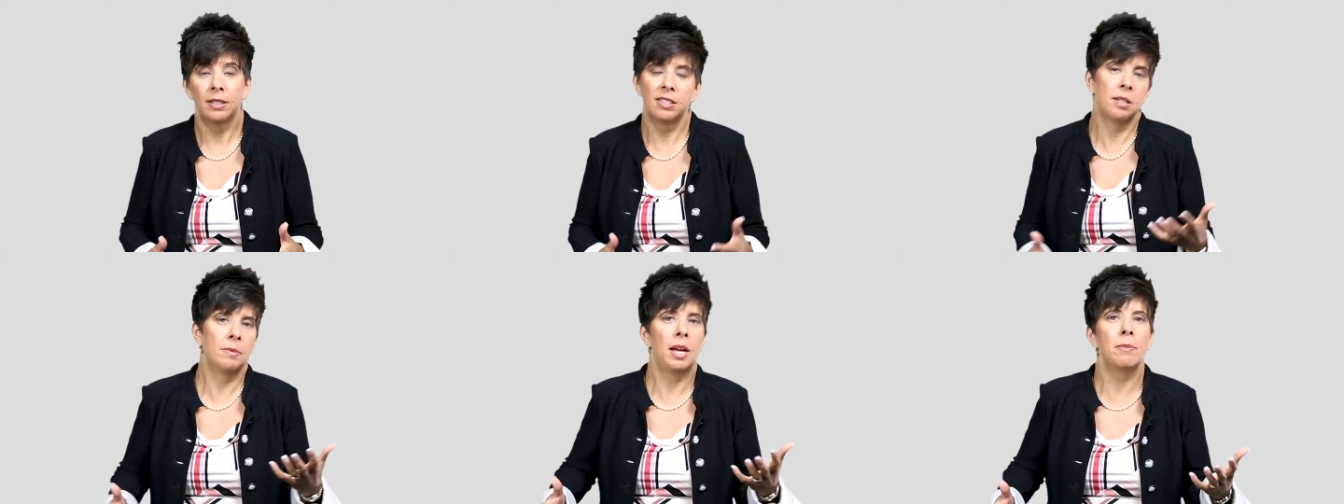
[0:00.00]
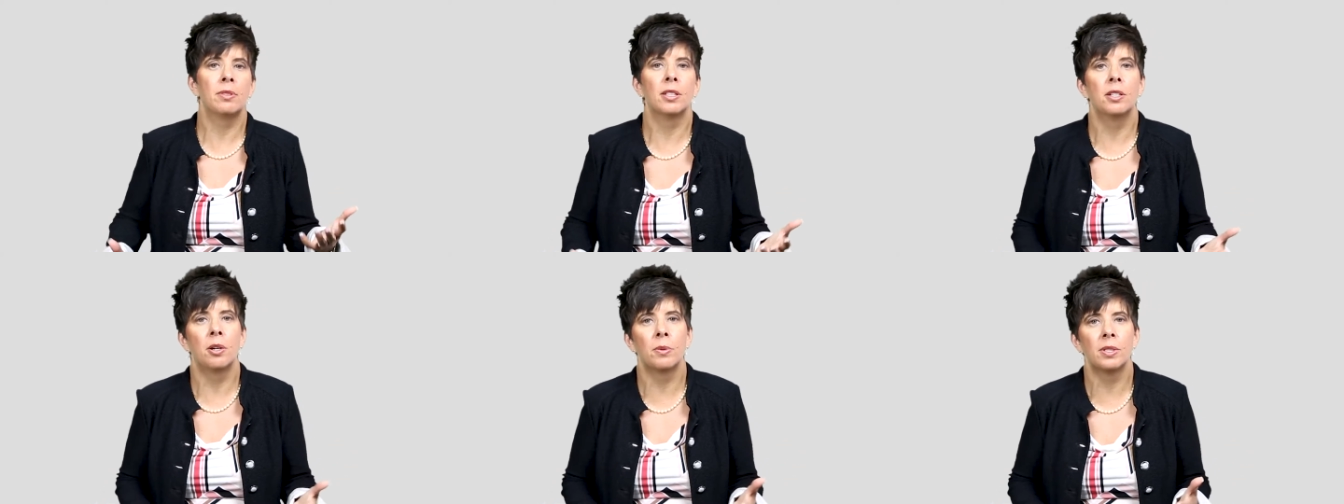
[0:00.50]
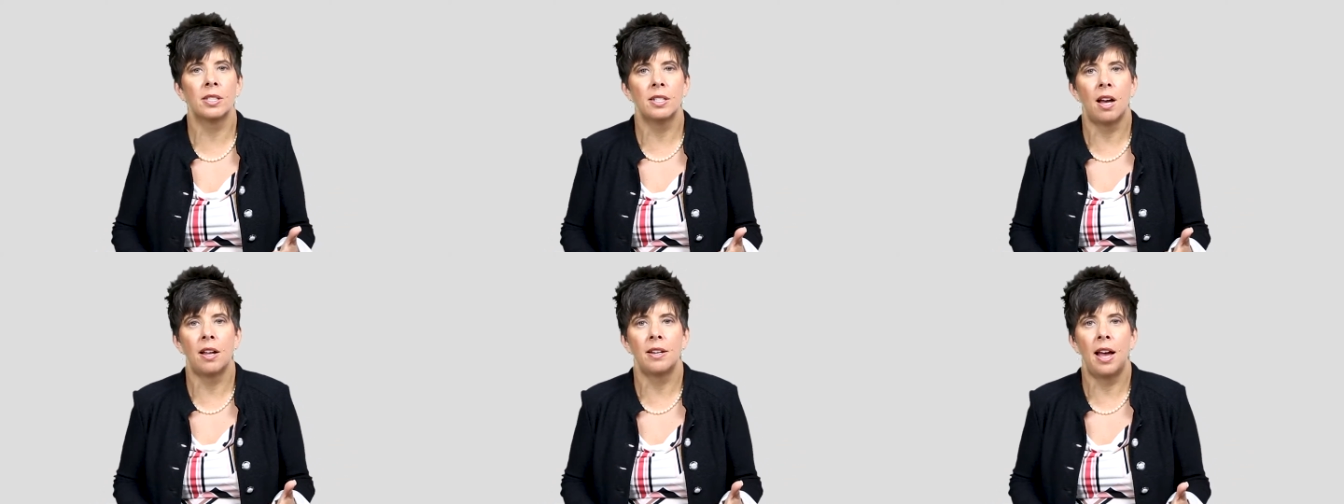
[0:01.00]
Sometimes the no is a
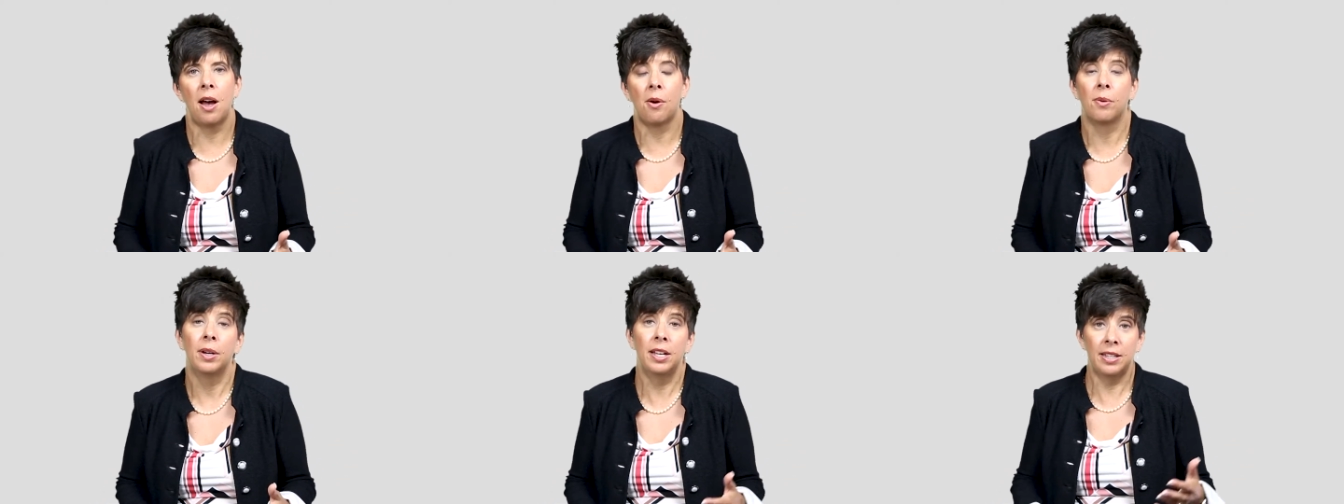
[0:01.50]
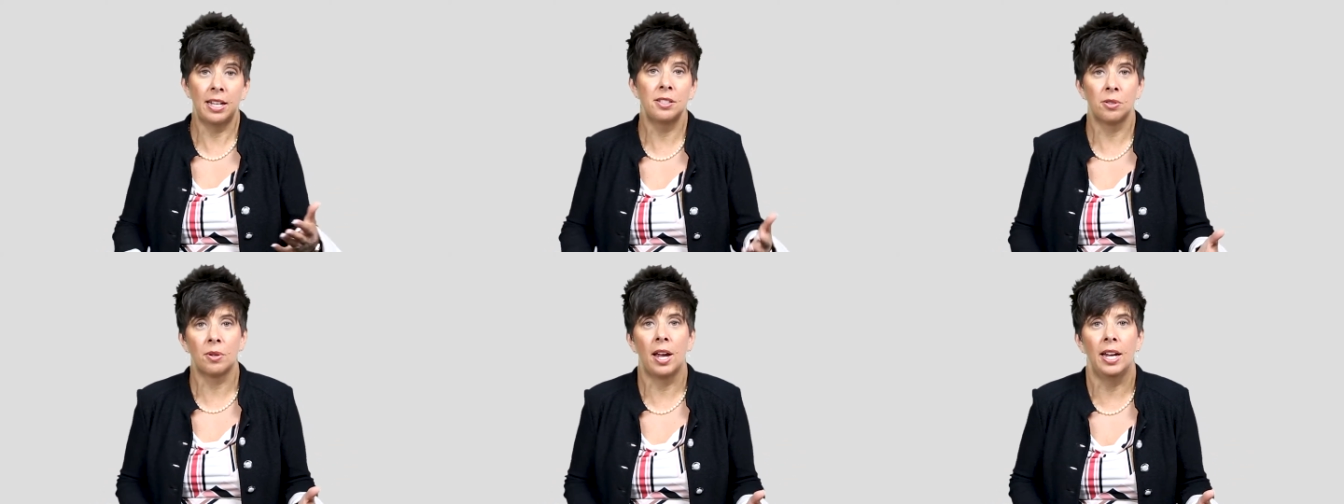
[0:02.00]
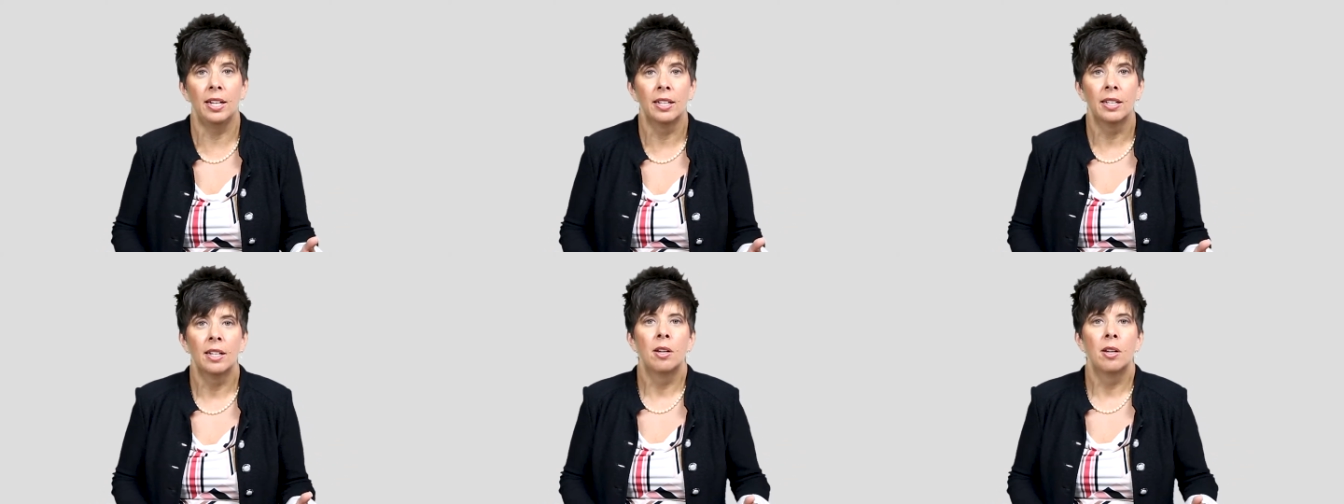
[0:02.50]
not now, and that's okay.